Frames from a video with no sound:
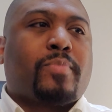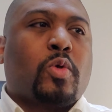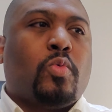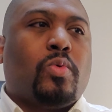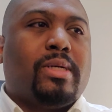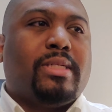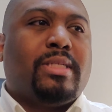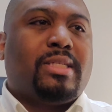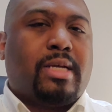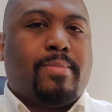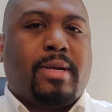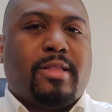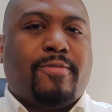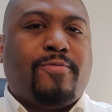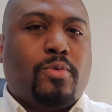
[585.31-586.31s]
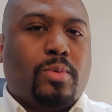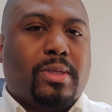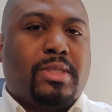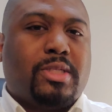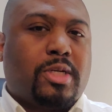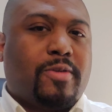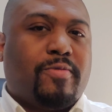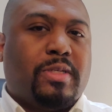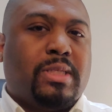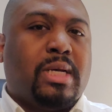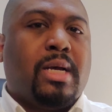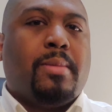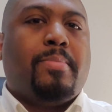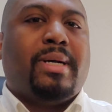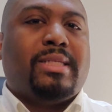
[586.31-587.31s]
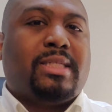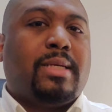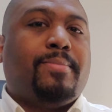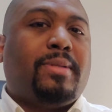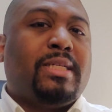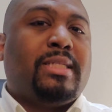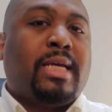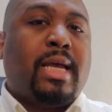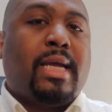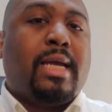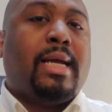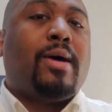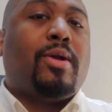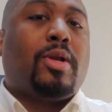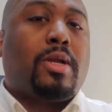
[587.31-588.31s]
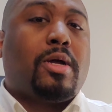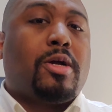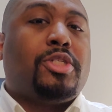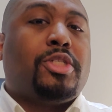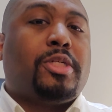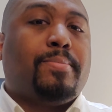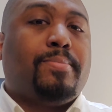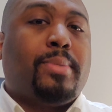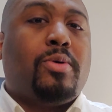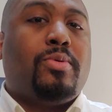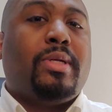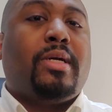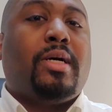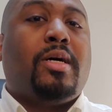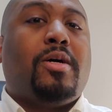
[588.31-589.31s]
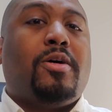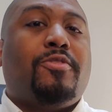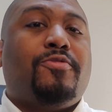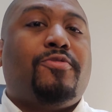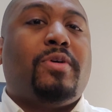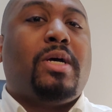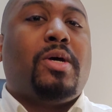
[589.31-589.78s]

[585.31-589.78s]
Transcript: was set by the Foreign Service by simply taking out a large component of